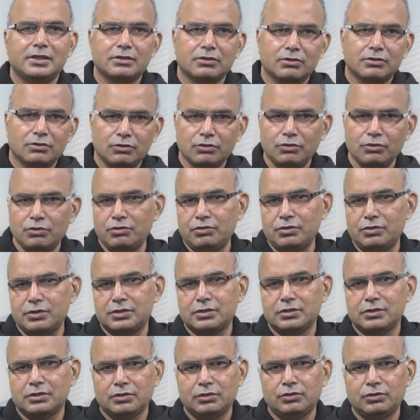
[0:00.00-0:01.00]

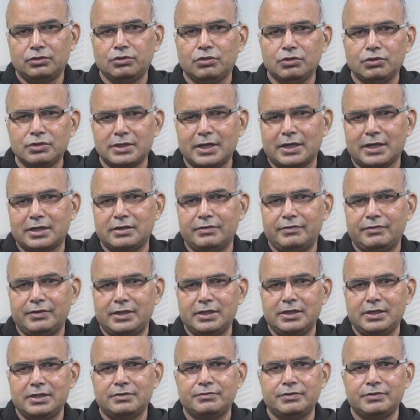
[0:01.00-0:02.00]
includes those
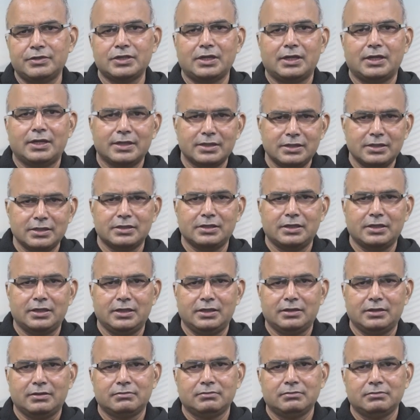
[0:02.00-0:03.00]
activities which are
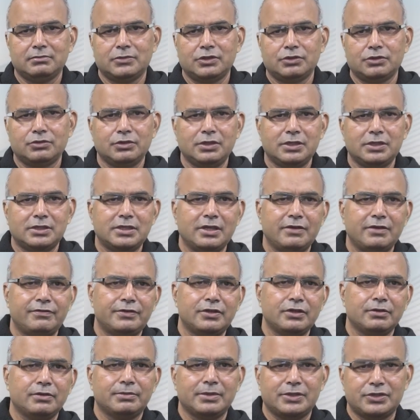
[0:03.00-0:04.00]
necessary to the
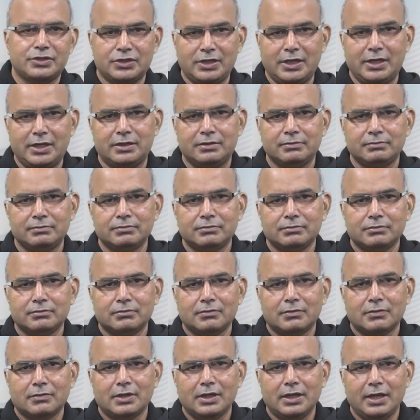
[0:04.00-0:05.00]
safety of the state
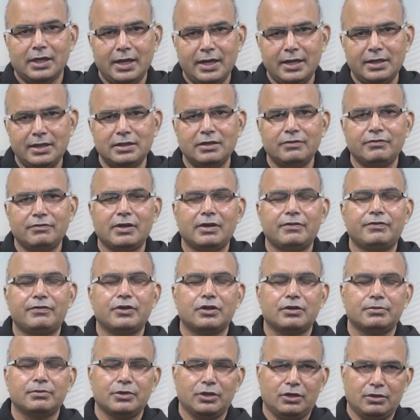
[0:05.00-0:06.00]
and the
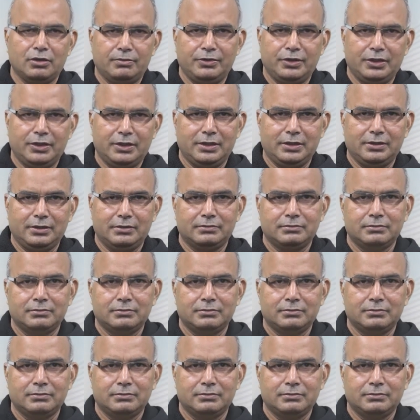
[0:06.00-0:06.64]
welfare of the community.